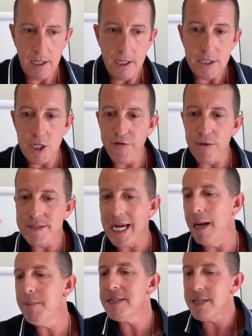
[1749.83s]
So from
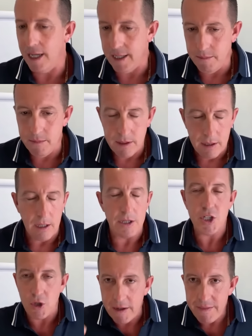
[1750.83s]
time to time,
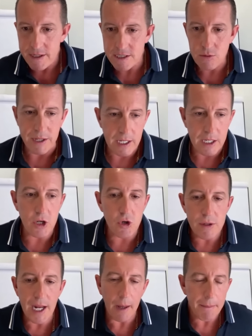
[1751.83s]
during this week, do
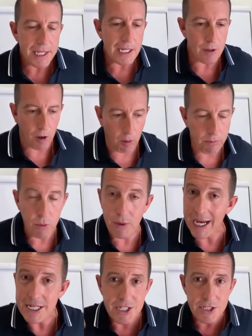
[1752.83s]
not be alarmed when
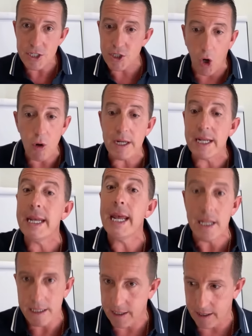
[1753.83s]
I just start
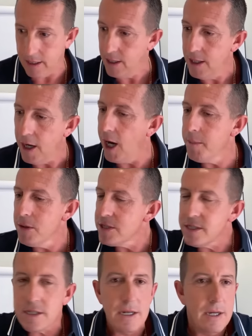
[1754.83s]
yelling, almost